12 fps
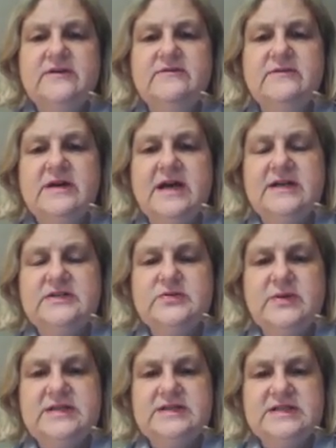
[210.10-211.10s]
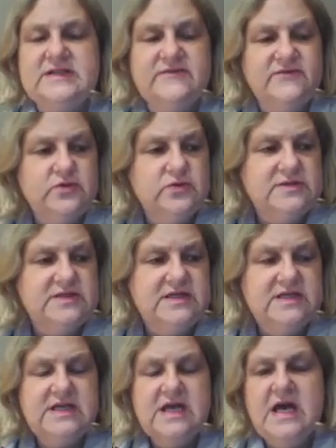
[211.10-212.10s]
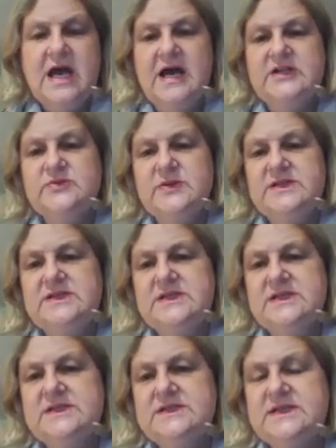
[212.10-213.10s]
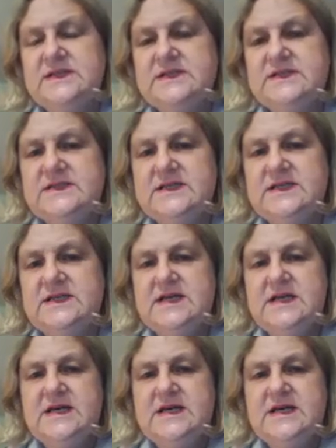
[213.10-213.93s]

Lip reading: add 20 is 40, add 20 is 60,